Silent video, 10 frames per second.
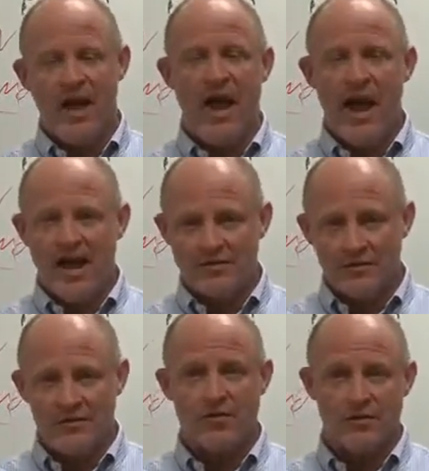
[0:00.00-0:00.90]

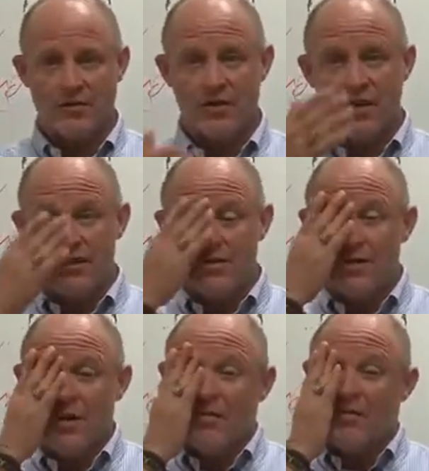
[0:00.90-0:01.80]
Ask for the sale.
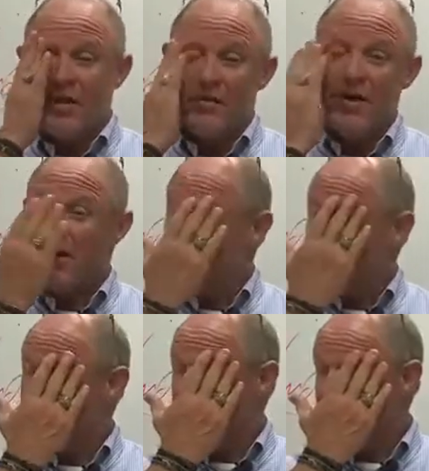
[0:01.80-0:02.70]
By the way,
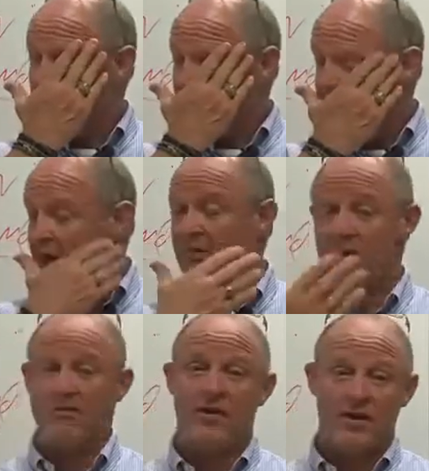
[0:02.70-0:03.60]
people that you haven't
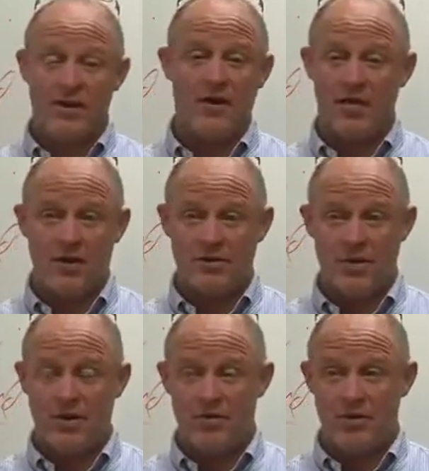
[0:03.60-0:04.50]
even done that great a
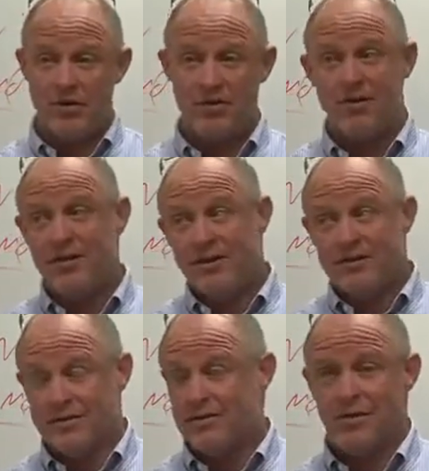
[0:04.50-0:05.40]
job with,
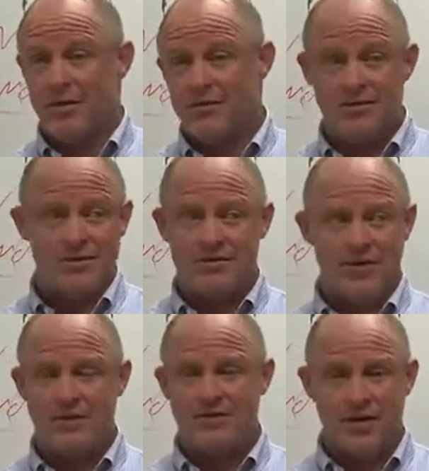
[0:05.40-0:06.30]
sometimes are just
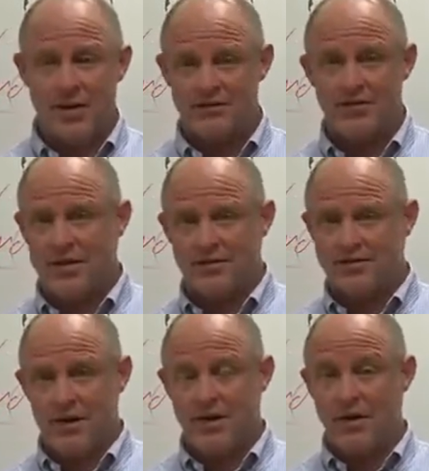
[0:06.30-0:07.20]
types that can't stand to
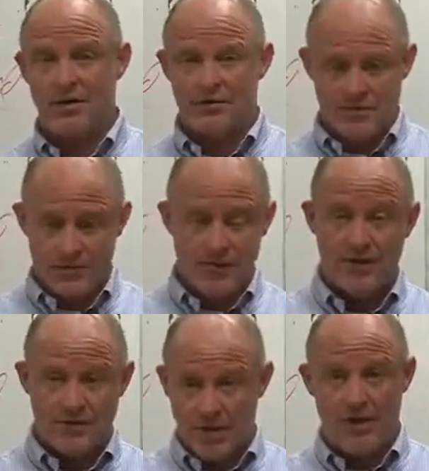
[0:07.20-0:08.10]
say no. So they
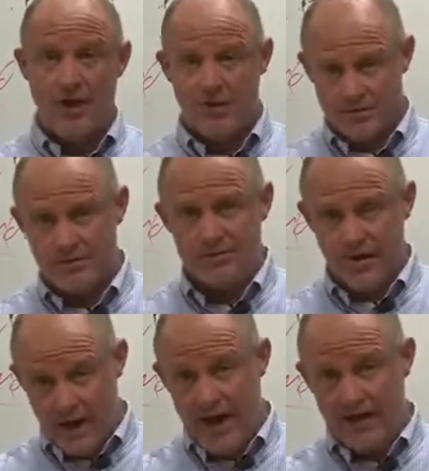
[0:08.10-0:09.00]
say yes.
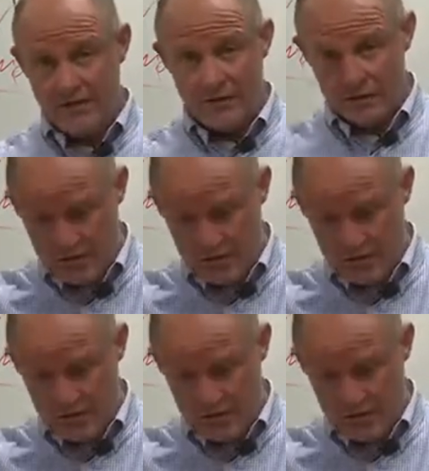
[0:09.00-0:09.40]
Ask for the